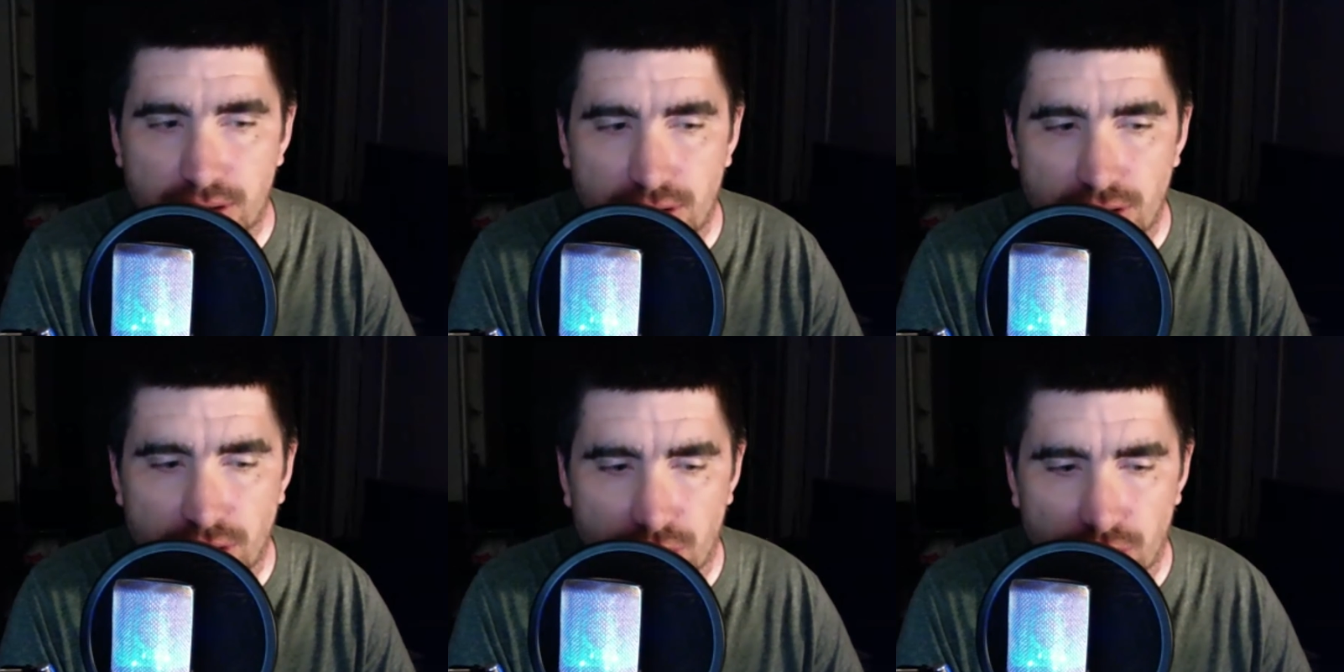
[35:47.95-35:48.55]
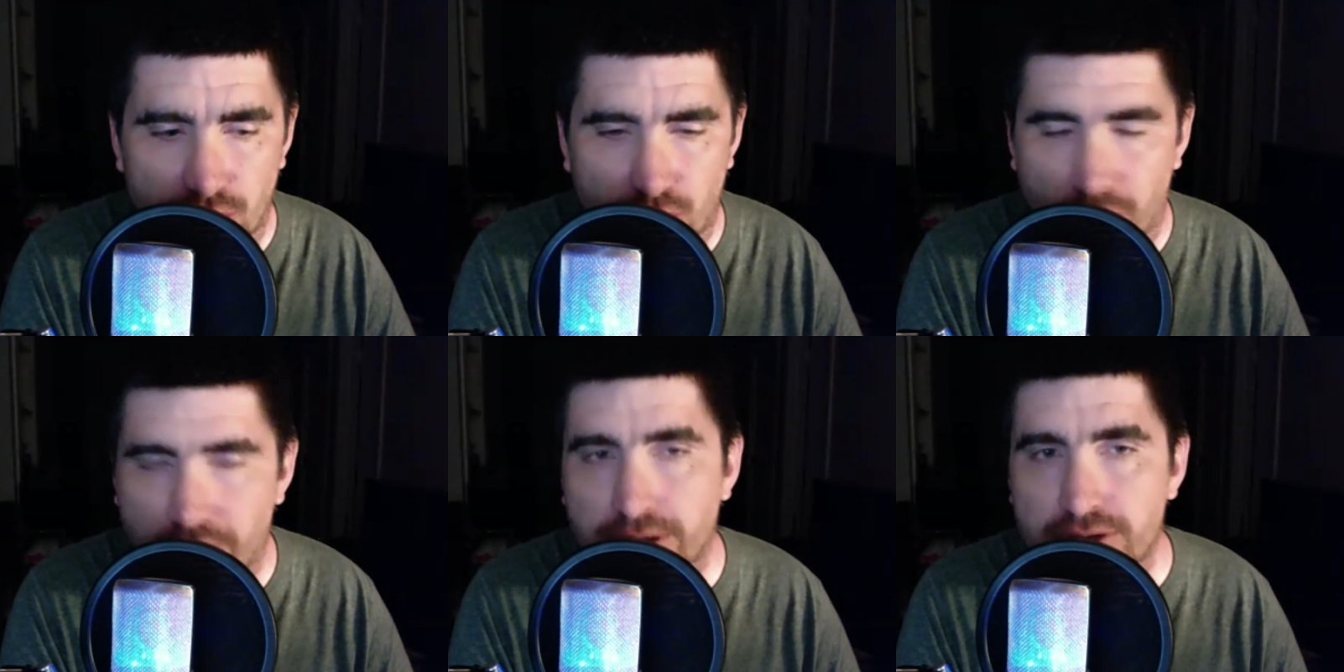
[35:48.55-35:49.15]
you're
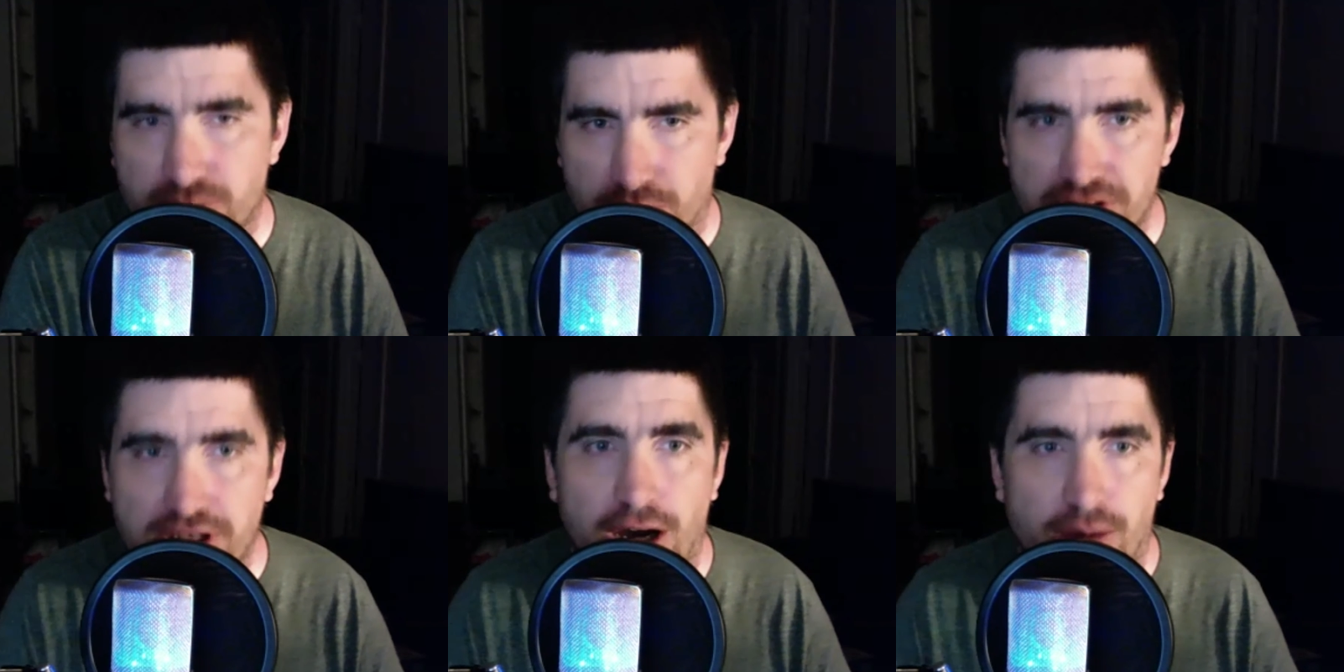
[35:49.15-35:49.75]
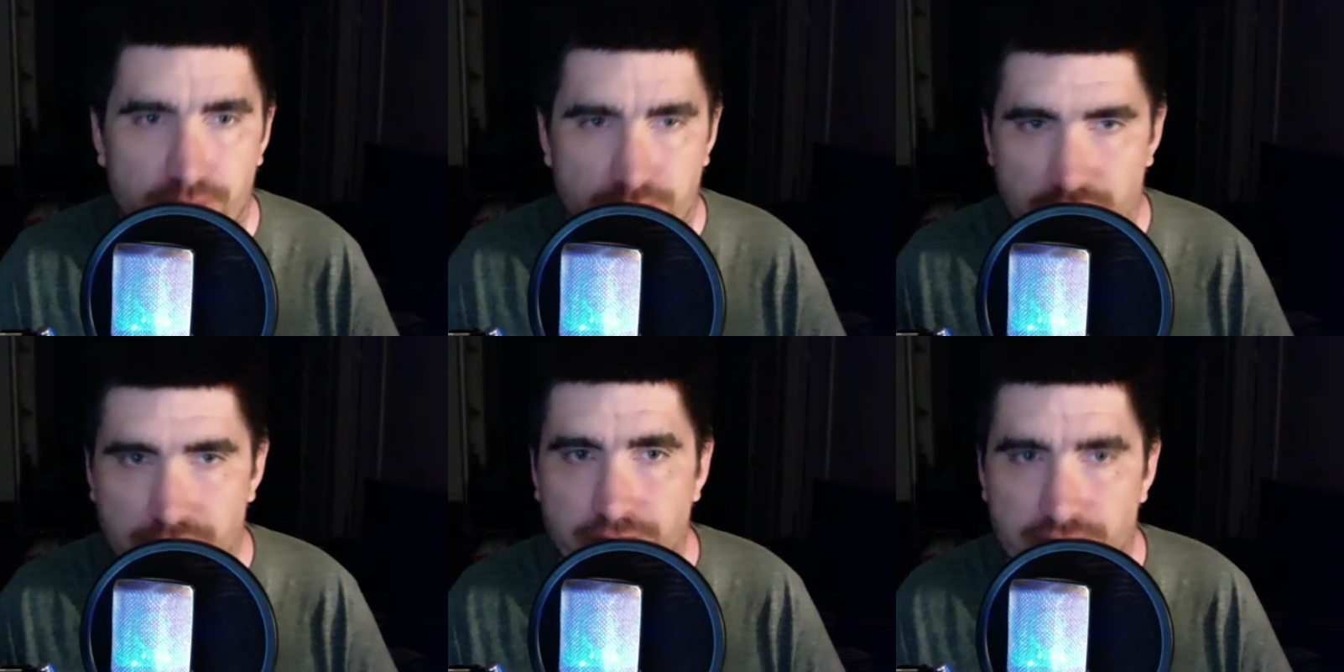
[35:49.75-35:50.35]
working towards the album, you're
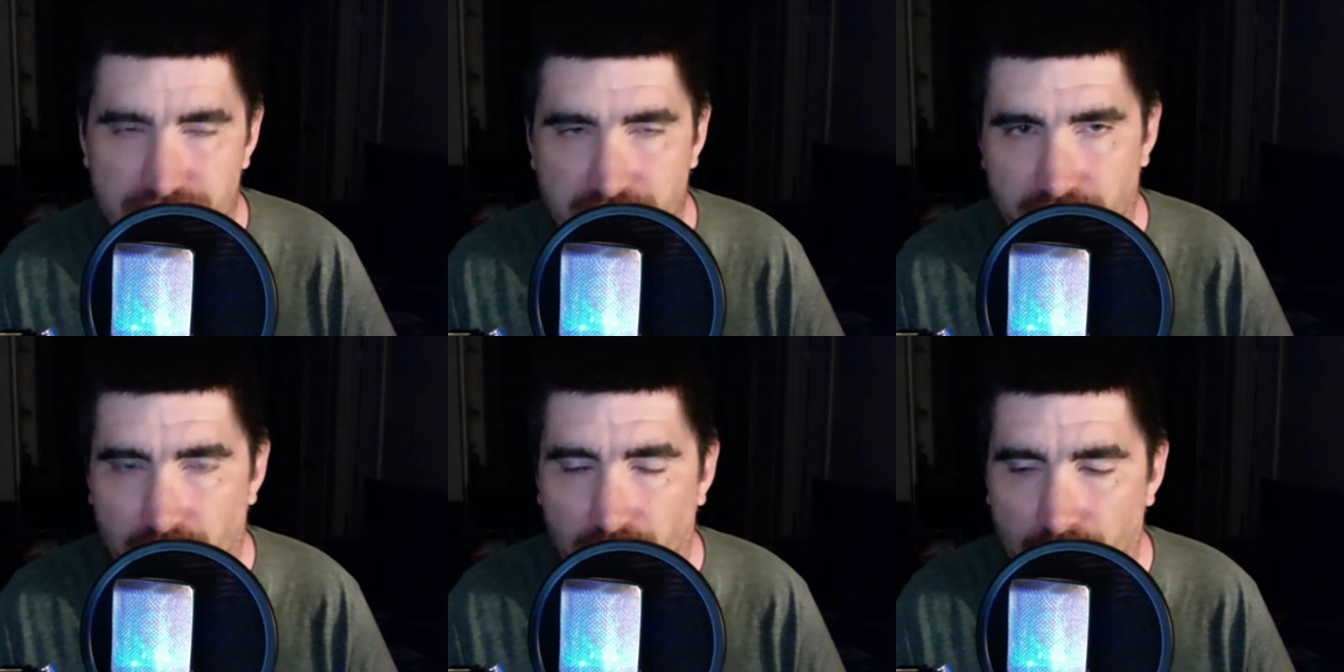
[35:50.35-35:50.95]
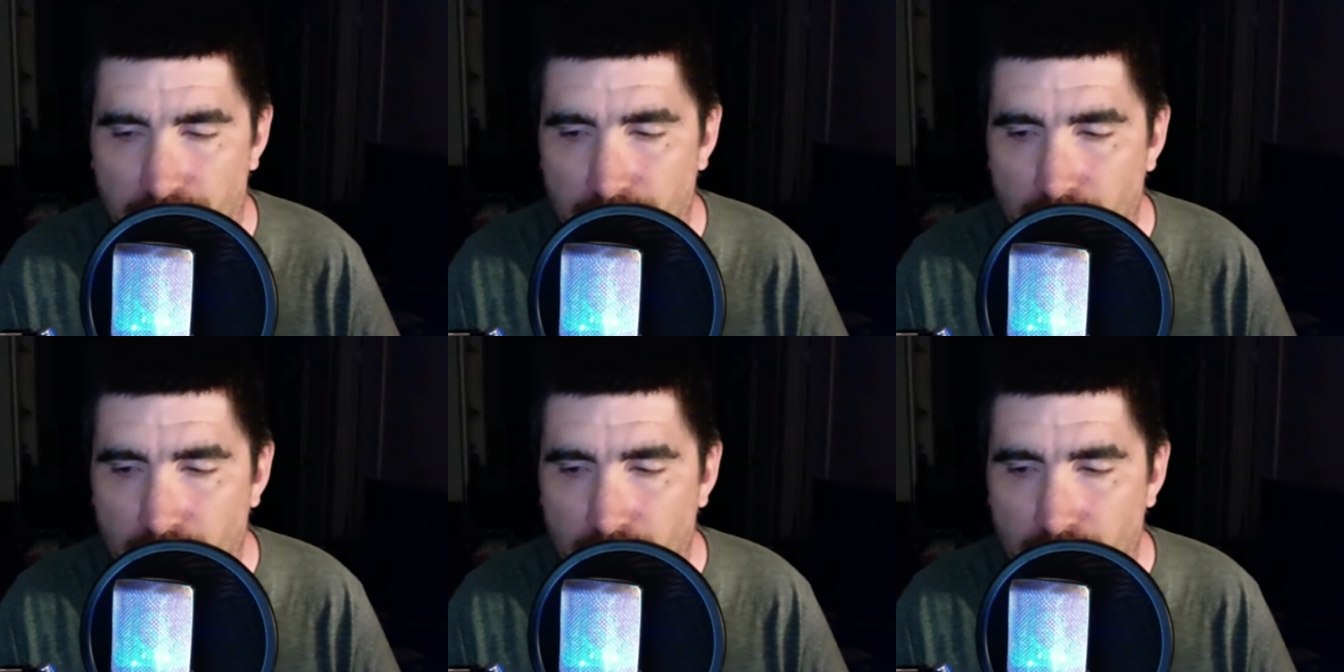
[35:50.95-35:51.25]
finishing it up.